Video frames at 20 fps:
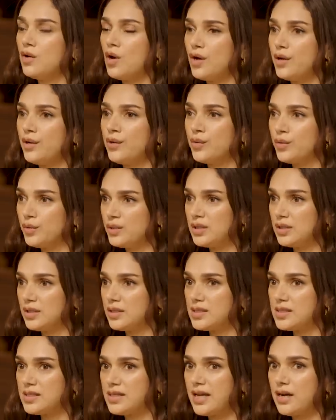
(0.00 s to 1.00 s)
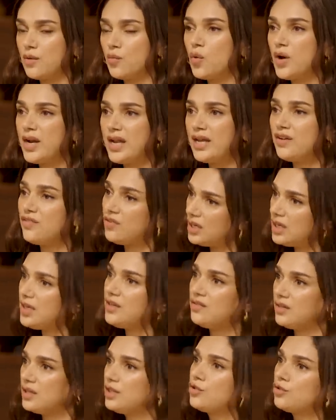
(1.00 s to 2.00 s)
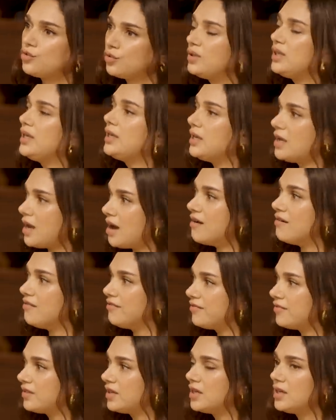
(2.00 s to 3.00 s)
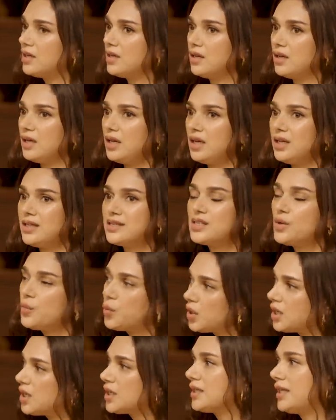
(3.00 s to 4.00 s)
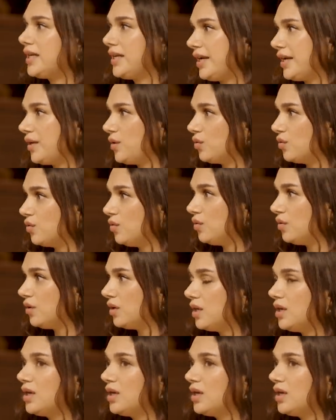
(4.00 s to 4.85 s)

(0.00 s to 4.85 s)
not notice that what I really, really, truly love is the work that I do.